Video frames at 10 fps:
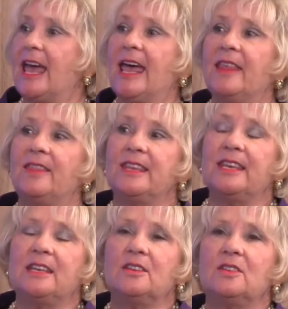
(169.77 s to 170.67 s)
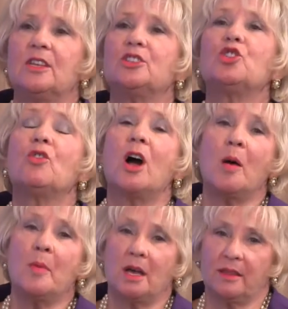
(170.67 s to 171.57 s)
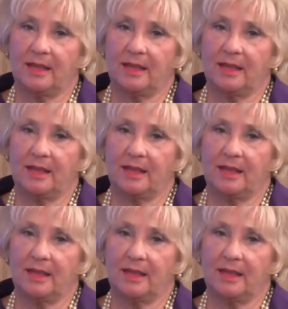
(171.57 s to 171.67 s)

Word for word: And the the trauma